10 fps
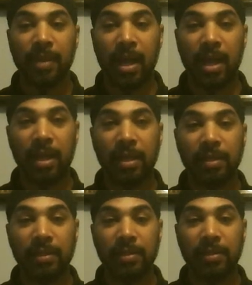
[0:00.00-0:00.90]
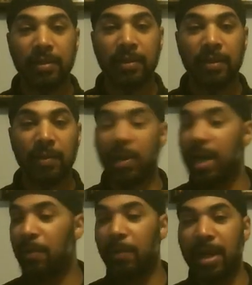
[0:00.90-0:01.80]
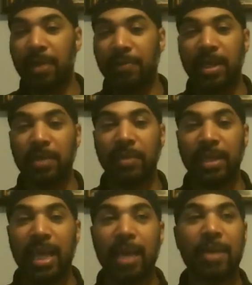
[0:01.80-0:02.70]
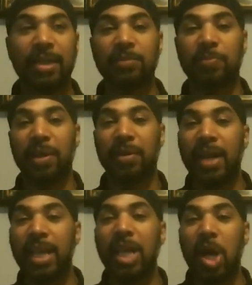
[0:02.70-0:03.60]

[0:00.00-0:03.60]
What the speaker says: Huh? Wherever he was led by the Spirit,